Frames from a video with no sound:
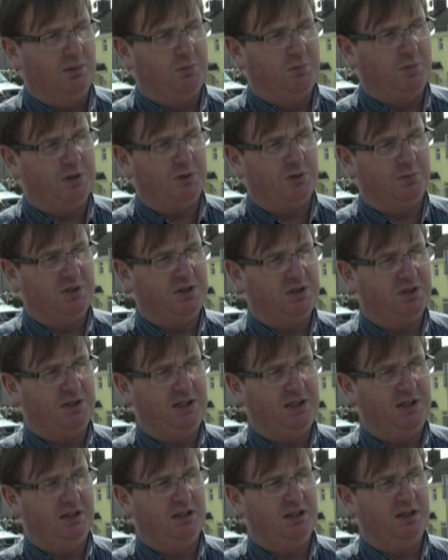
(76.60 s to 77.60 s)
but they've been
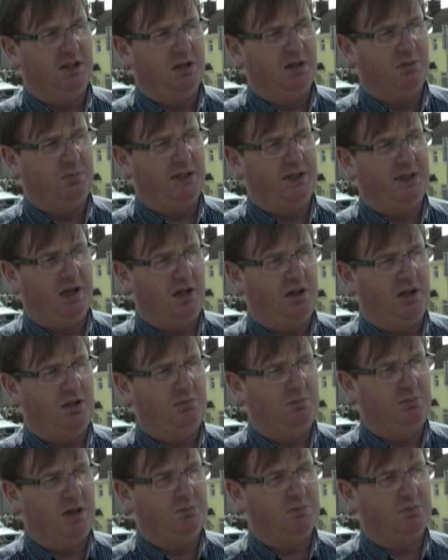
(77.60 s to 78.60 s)
trained by the
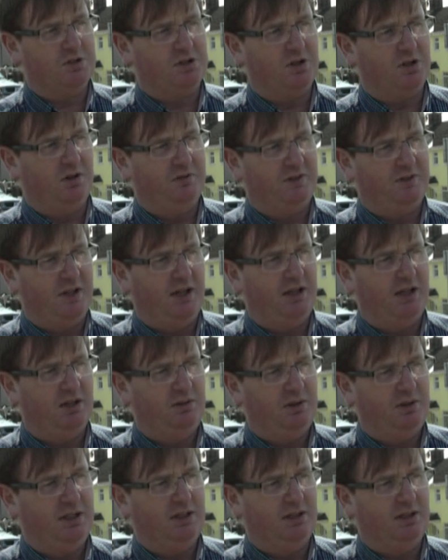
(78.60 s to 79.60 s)
old members of the
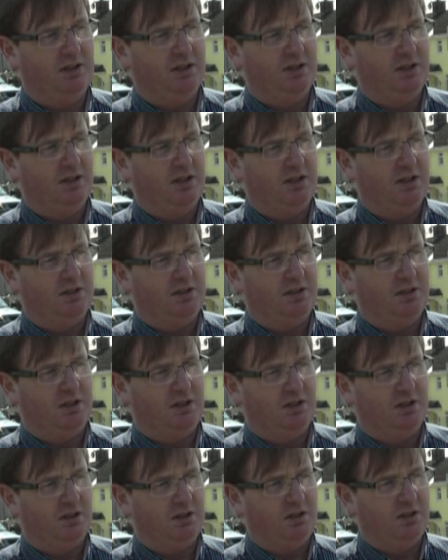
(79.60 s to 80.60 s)
IRA.
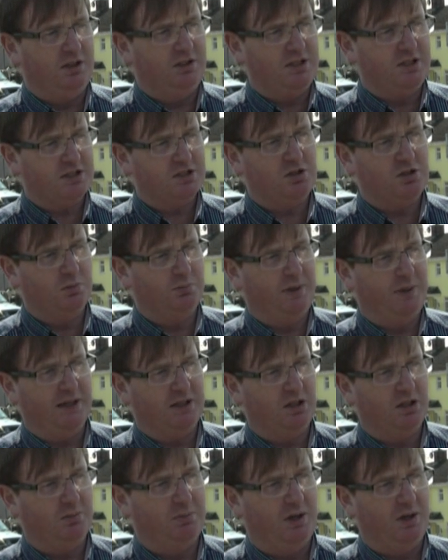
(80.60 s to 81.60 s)
You just don't
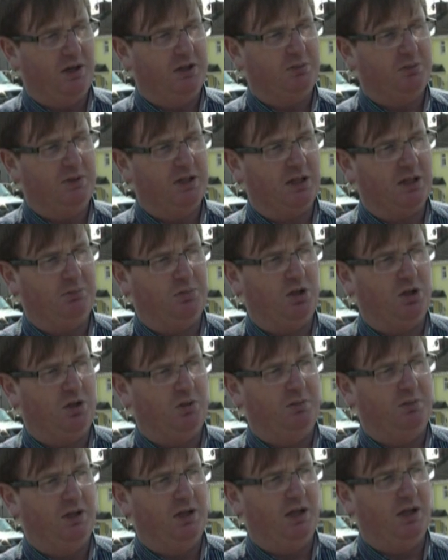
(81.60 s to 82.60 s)
pick up how to make a
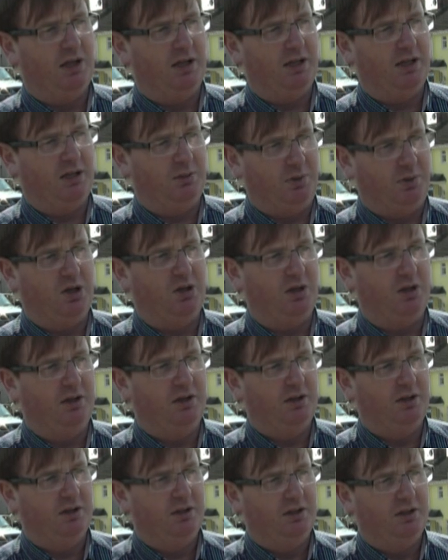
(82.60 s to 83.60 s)
bomb in the bar.
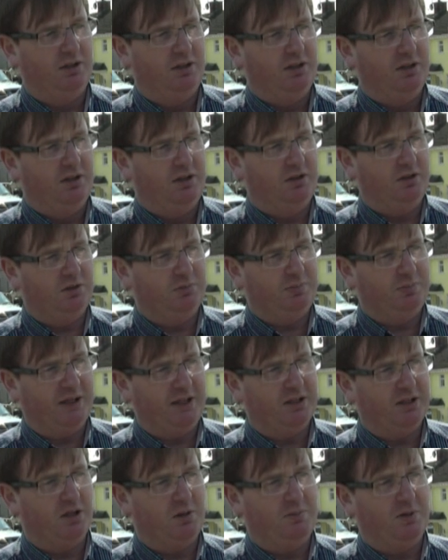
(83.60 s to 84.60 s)
You don't
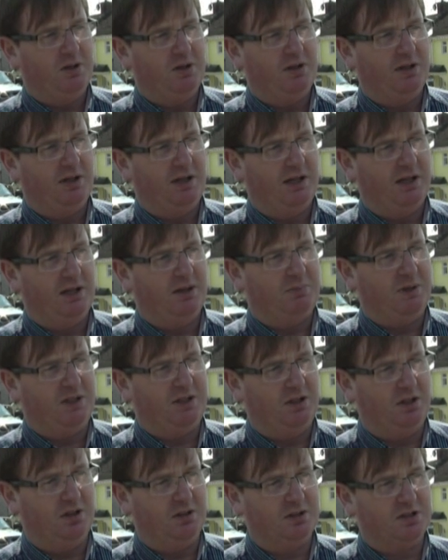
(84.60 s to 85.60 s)
pick it up by
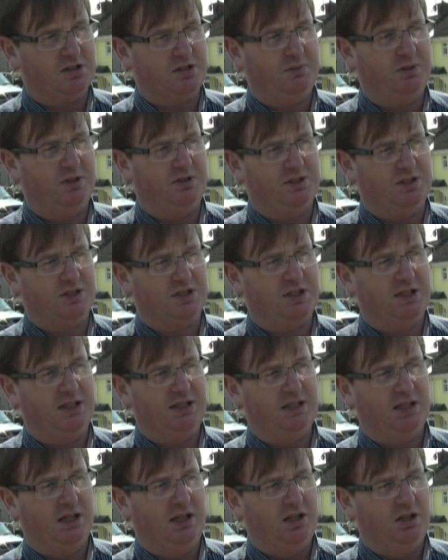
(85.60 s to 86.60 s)
talking to somebody on the
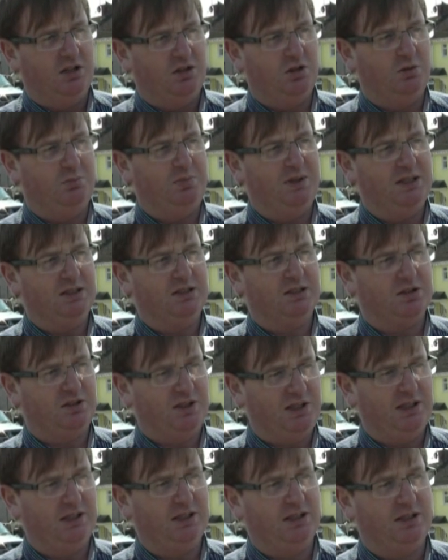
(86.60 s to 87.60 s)
street. You're being
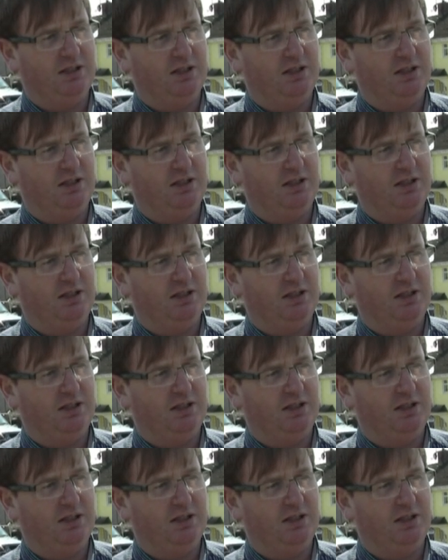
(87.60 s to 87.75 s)
trained